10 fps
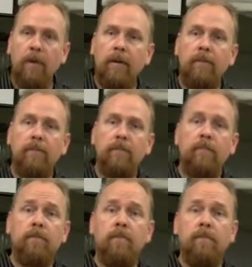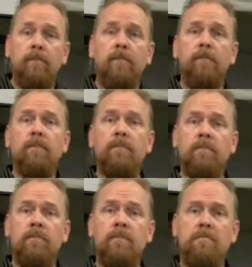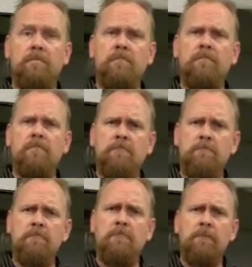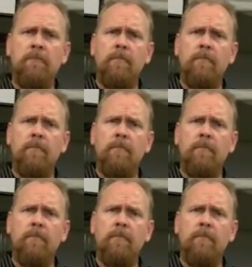Nothing is said.